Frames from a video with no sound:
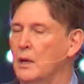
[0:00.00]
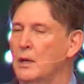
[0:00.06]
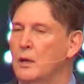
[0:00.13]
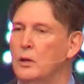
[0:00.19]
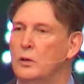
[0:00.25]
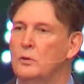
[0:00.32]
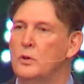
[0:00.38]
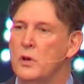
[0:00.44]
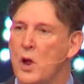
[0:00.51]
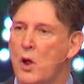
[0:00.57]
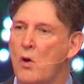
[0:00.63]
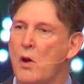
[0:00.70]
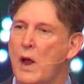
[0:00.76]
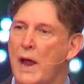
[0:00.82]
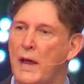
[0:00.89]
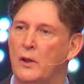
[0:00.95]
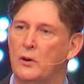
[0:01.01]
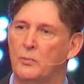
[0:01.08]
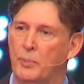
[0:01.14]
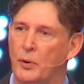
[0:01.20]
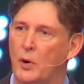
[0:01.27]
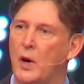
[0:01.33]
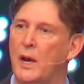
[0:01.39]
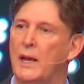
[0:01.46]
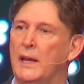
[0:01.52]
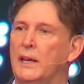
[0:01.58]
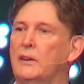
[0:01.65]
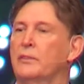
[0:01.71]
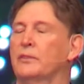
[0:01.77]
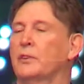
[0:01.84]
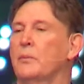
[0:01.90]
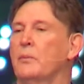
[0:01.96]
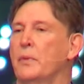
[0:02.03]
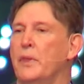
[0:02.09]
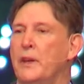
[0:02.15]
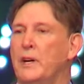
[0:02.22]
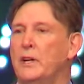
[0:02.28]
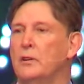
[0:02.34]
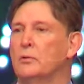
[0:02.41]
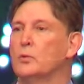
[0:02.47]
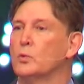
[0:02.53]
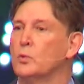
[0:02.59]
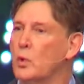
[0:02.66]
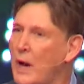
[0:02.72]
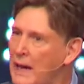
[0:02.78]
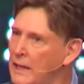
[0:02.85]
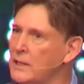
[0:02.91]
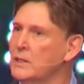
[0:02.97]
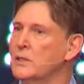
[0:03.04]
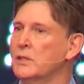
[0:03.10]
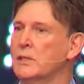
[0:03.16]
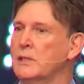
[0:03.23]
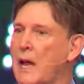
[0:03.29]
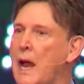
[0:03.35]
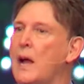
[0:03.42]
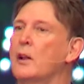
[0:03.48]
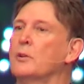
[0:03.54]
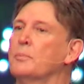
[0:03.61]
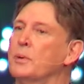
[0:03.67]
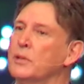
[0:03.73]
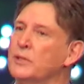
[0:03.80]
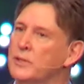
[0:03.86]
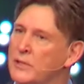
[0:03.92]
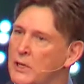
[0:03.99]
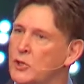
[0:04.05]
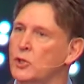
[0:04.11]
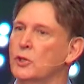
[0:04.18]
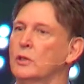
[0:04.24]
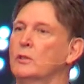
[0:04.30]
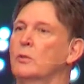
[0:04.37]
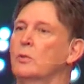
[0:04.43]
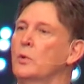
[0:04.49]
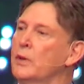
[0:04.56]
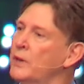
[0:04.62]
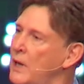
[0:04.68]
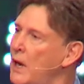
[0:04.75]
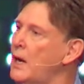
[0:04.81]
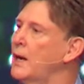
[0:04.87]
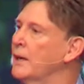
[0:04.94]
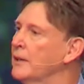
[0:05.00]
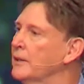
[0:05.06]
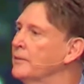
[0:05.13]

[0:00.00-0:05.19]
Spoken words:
who know how to pray from their reconciled position with God.